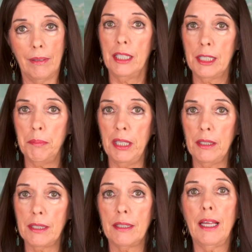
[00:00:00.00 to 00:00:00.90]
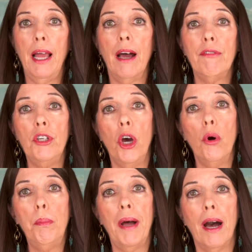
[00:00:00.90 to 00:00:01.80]
This means that they have
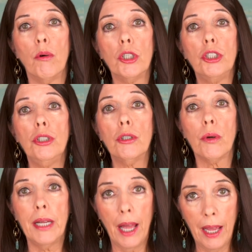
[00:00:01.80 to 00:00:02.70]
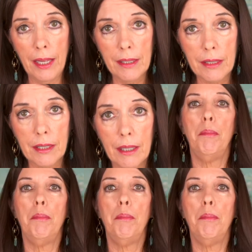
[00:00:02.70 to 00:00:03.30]
no power to create,